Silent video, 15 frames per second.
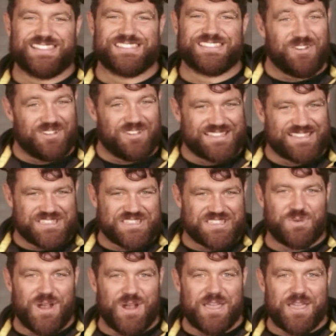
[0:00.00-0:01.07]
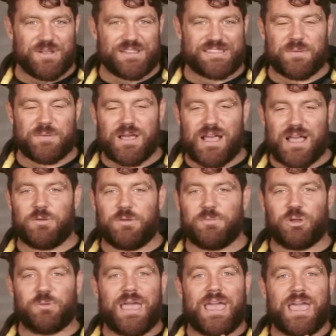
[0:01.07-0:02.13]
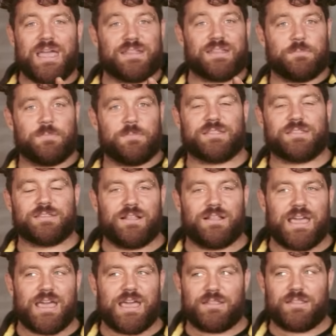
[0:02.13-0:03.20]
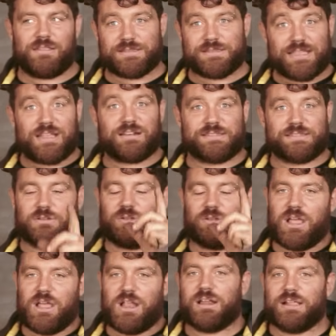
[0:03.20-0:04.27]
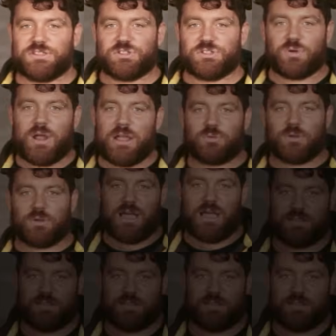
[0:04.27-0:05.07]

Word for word: so let's try with some aluminum and metal and stainless steel. Let's try to cut